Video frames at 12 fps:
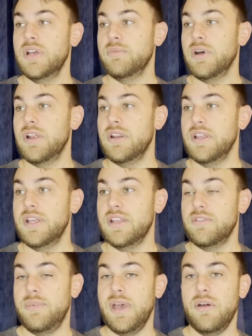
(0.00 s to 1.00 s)
But
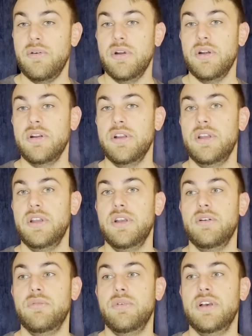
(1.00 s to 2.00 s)
its power
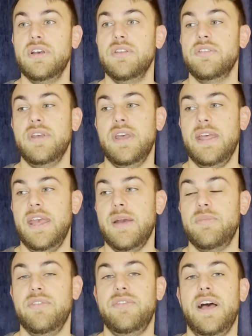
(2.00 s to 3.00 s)
was
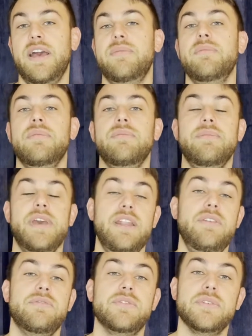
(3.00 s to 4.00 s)
amplified
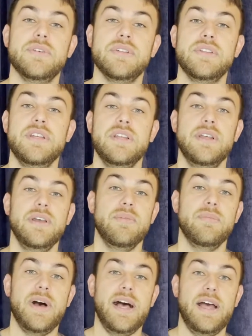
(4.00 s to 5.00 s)
manyfold
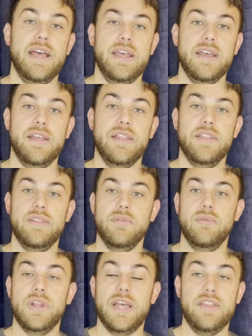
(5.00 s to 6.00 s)
by
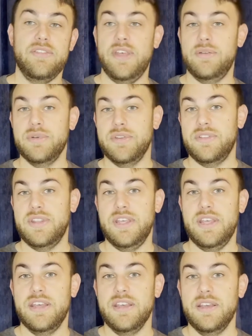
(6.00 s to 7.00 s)
what I said was
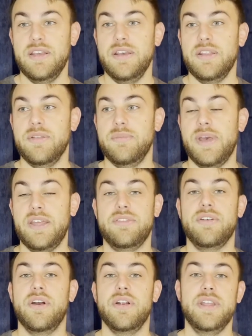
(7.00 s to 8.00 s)
the best
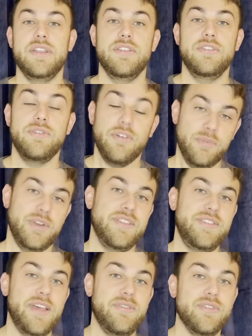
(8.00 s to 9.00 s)
card in the Stormwind
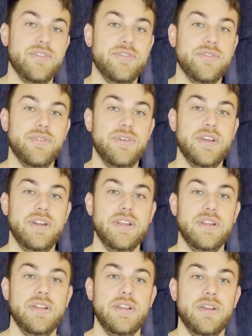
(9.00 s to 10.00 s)
set for Druid,
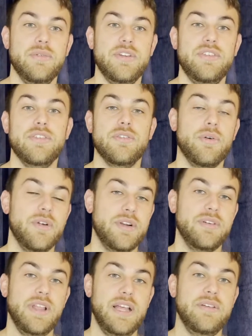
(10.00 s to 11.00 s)
which is
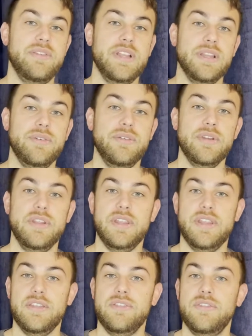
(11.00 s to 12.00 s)
Oracle of Elune.
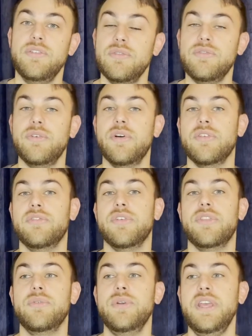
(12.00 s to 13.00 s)
This 2/4 for
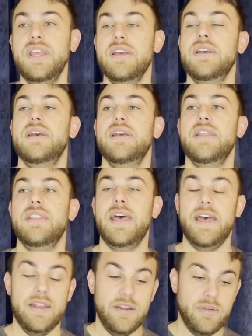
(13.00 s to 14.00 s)
3
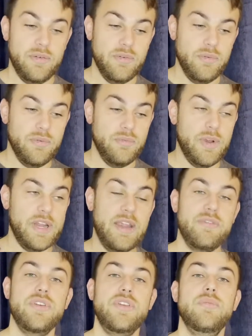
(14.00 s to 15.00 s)
that
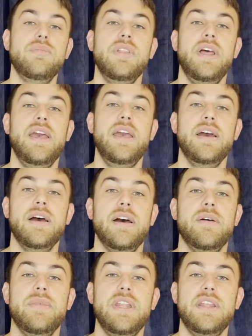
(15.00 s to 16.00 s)
whenever you play
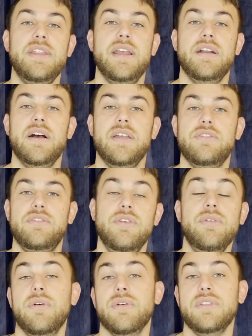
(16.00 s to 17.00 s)
a minion that costs
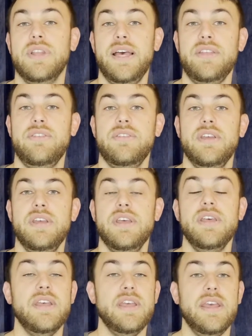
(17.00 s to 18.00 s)
2 or less,
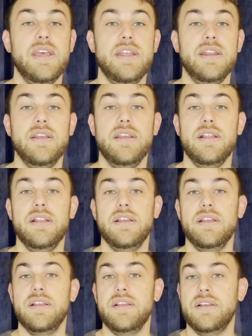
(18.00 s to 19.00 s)
it
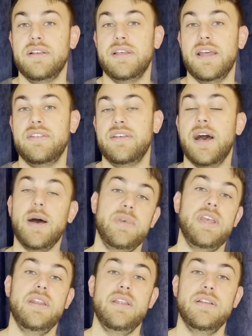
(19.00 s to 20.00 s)
gets
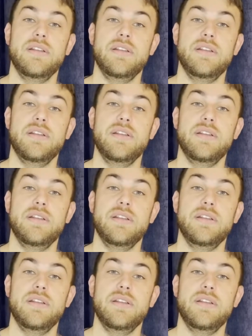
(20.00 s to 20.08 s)
copied.